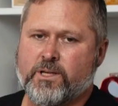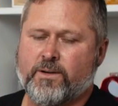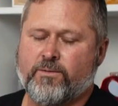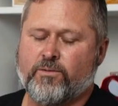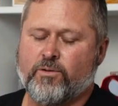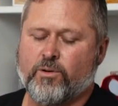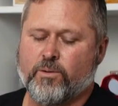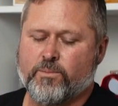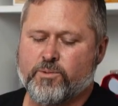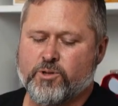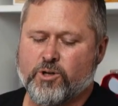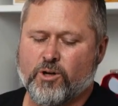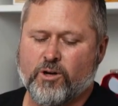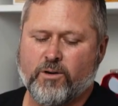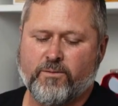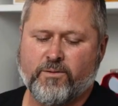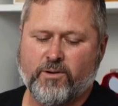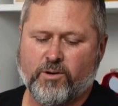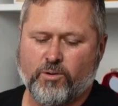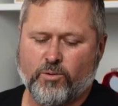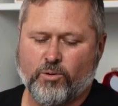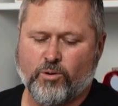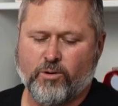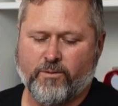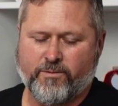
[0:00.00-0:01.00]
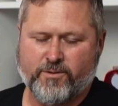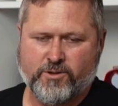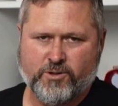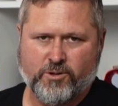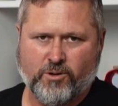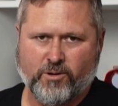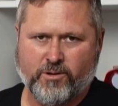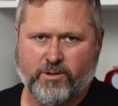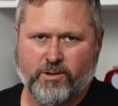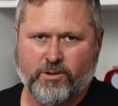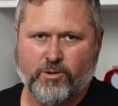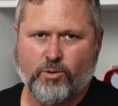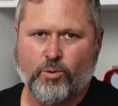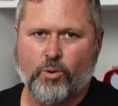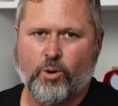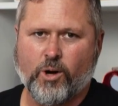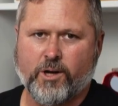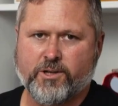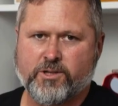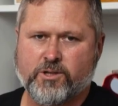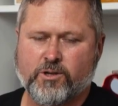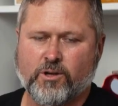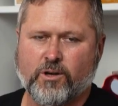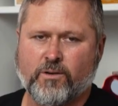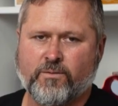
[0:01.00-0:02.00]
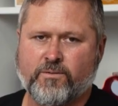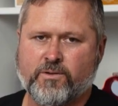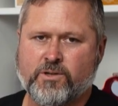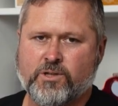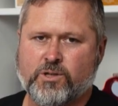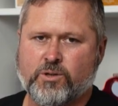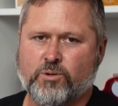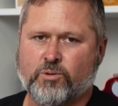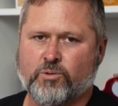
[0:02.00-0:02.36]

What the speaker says: if you're observant or if it's on the right surface,